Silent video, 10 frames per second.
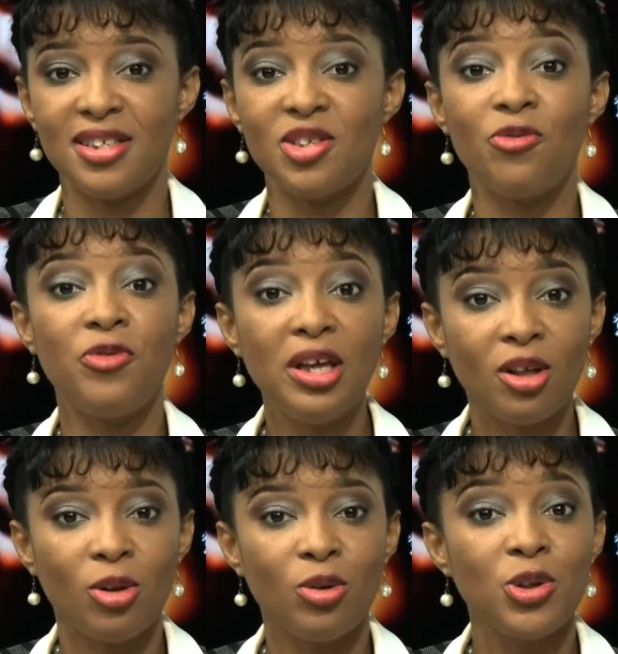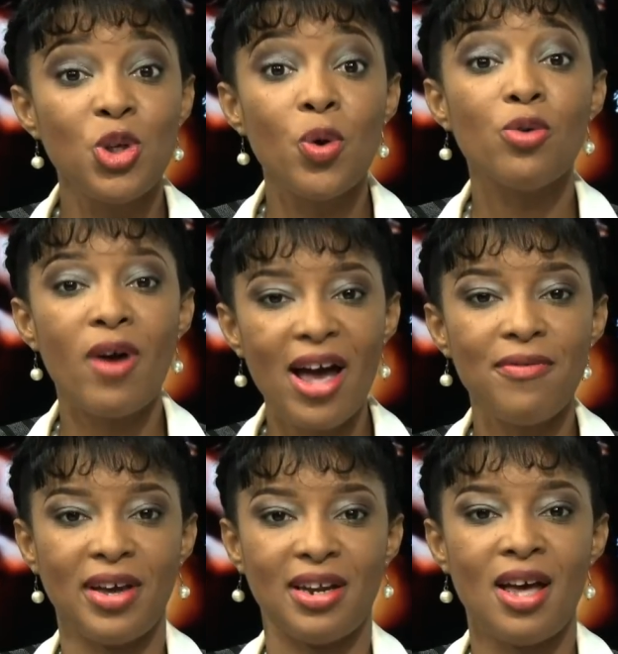is the vehicle you arrive
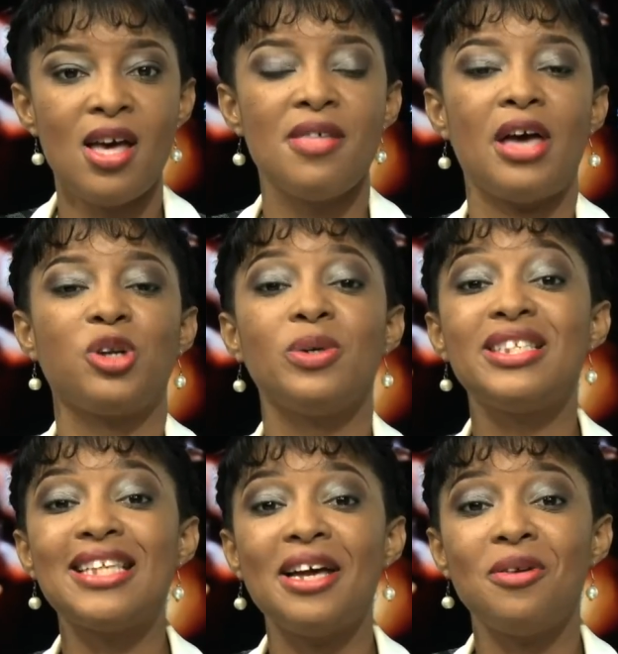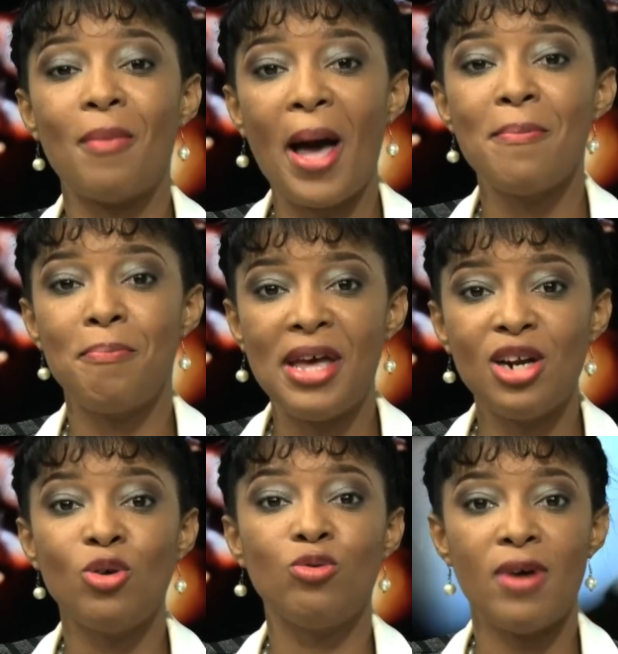in. That was said by
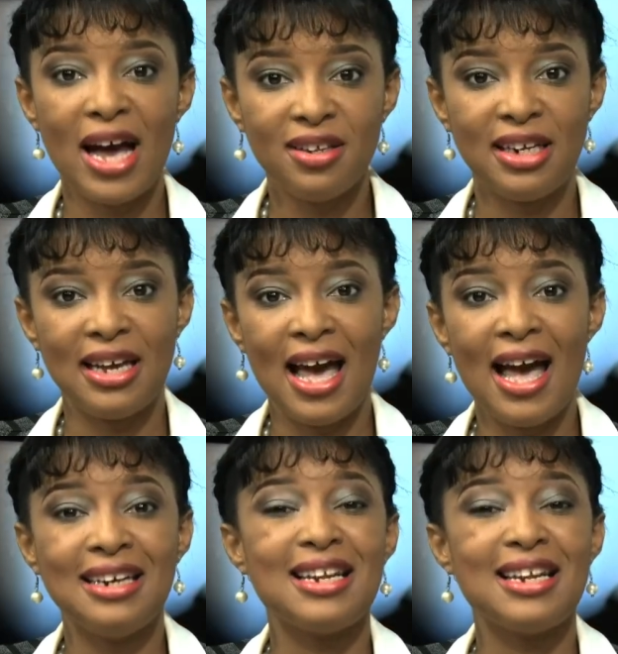Bill Radley, and